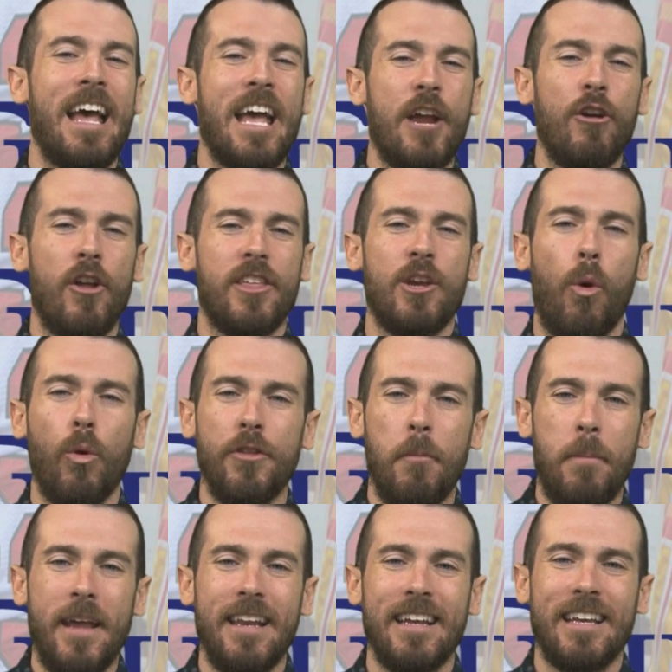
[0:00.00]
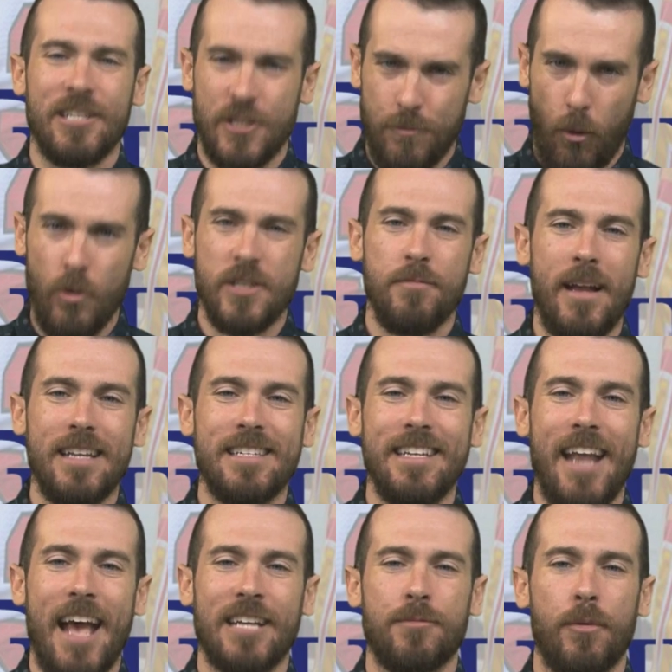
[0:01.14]
Here are the orthopedic and sports medicine
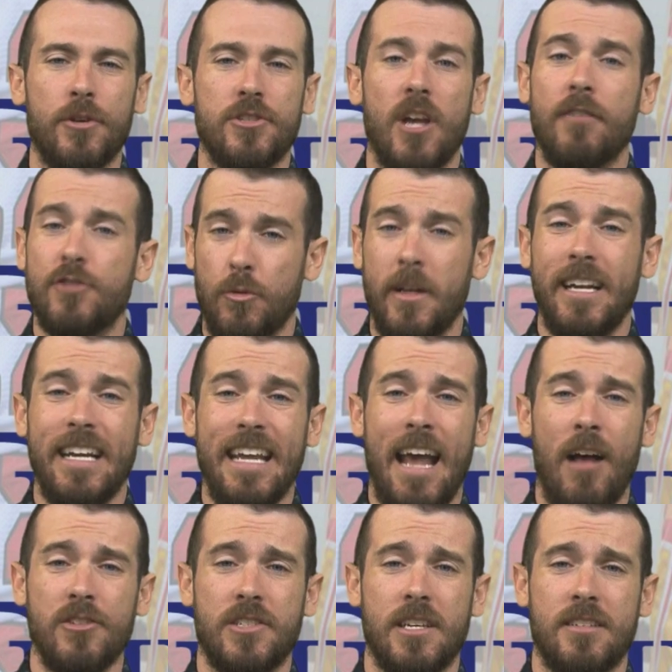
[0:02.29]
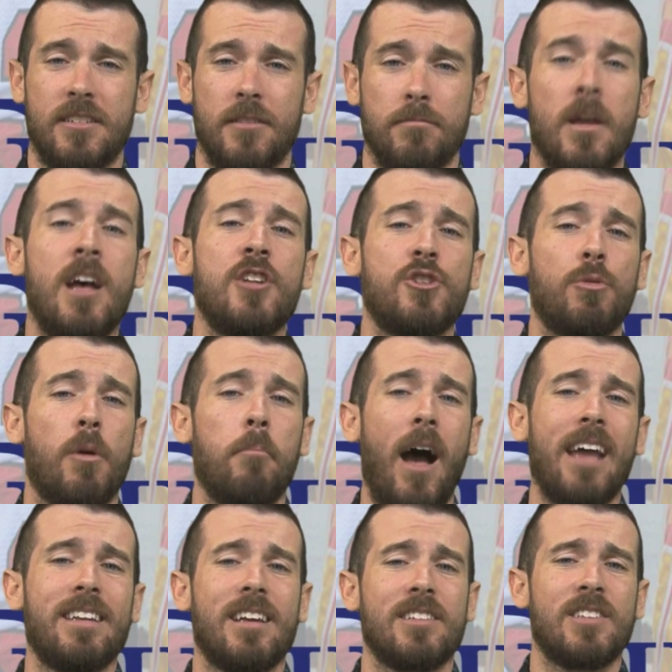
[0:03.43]
experts of Trinity Health System to
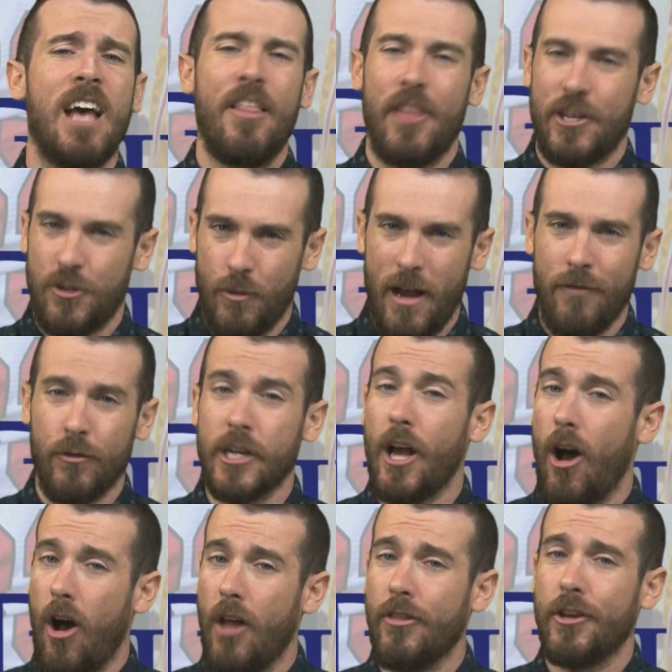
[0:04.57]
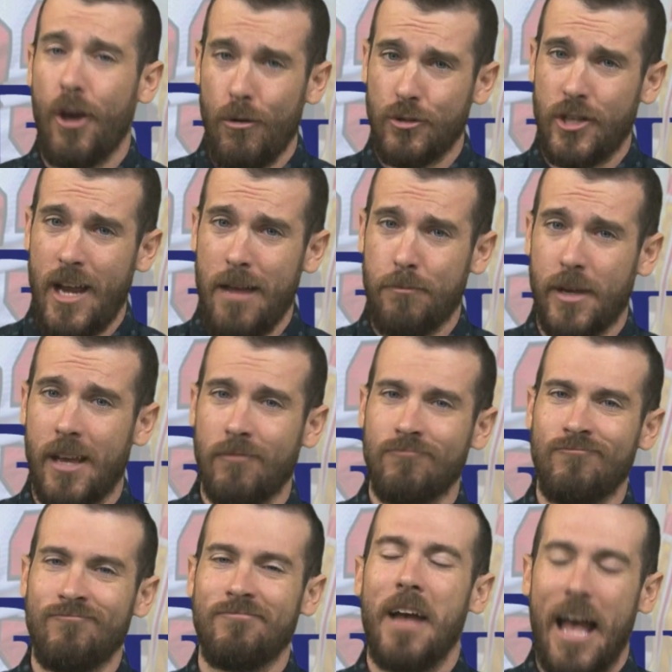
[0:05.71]
remind us that to every on-the-go champion,
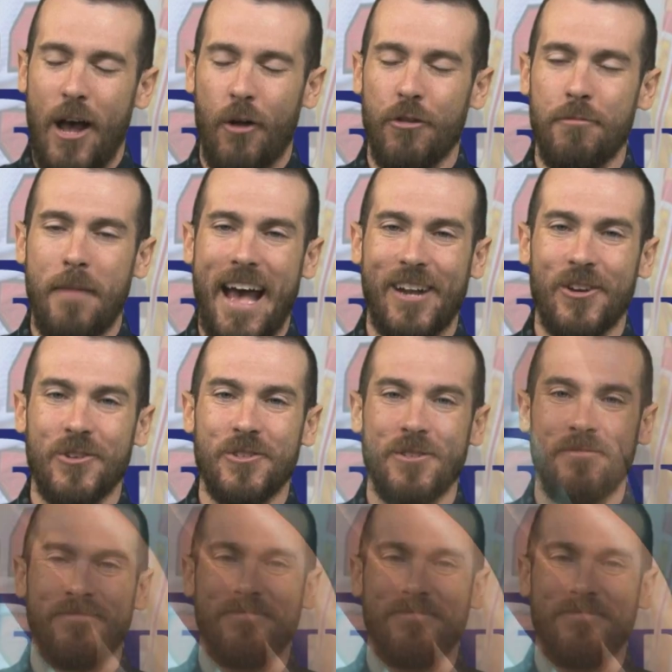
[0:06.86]
health matters.